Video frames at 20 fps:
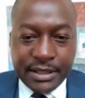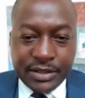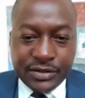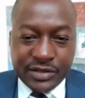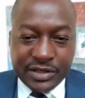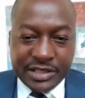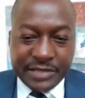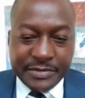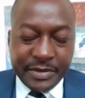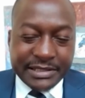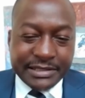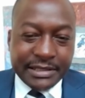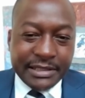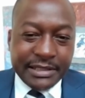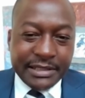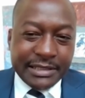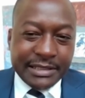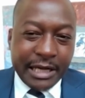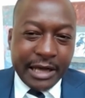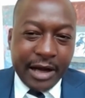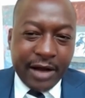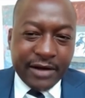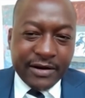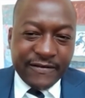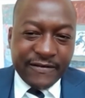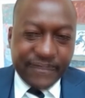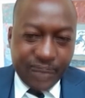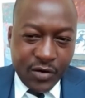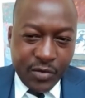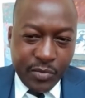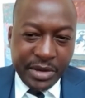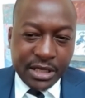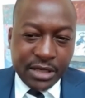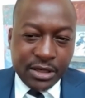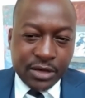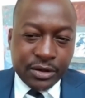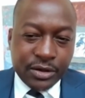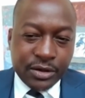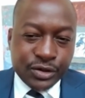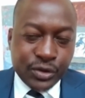So it's around 4
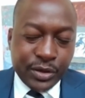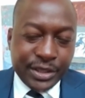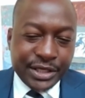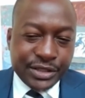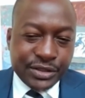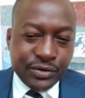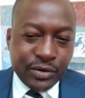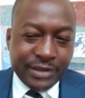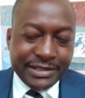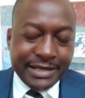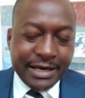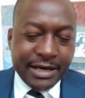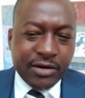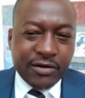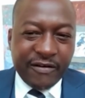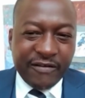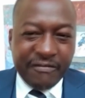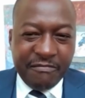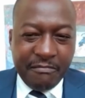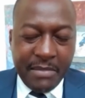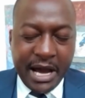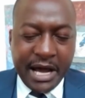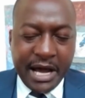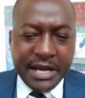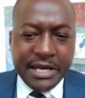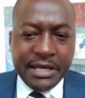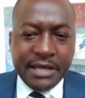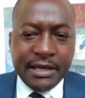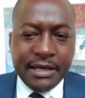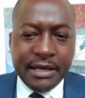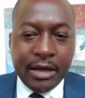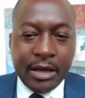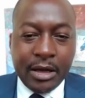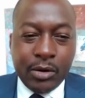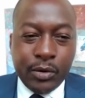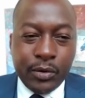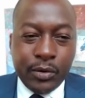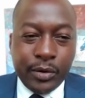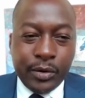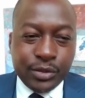million. So it's not a lot of money,
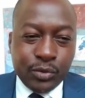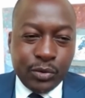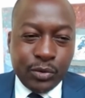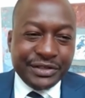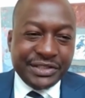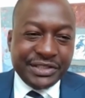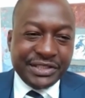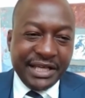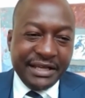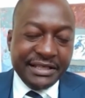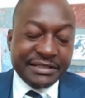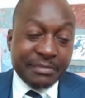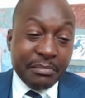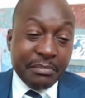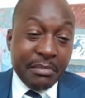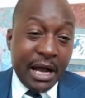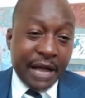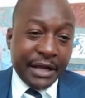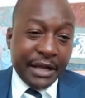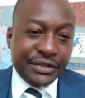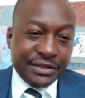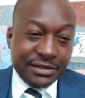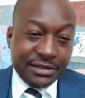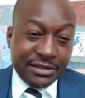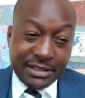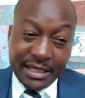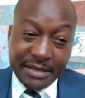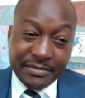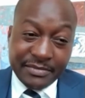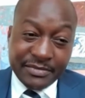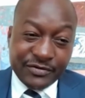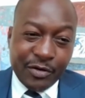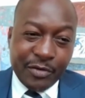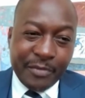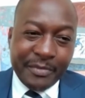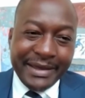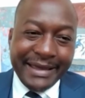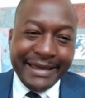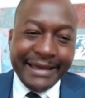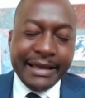or it won't change much in terms
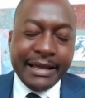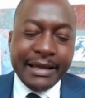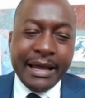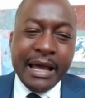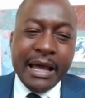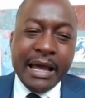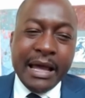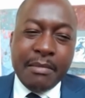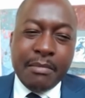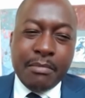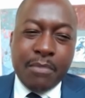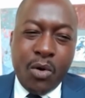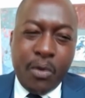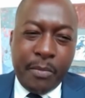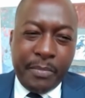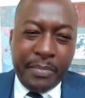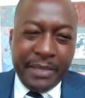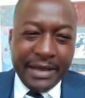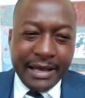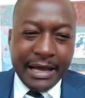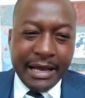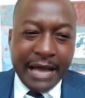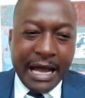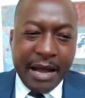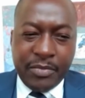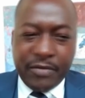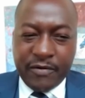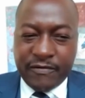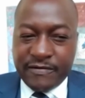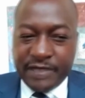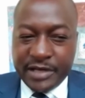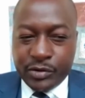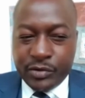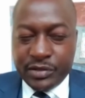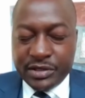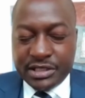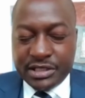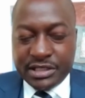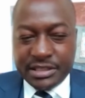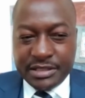from a mopping up of
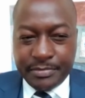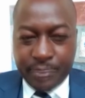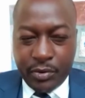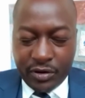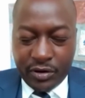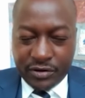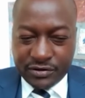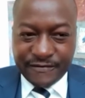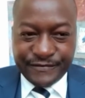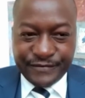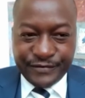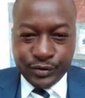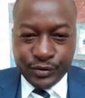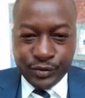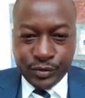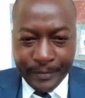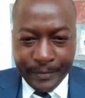liquidity point of view.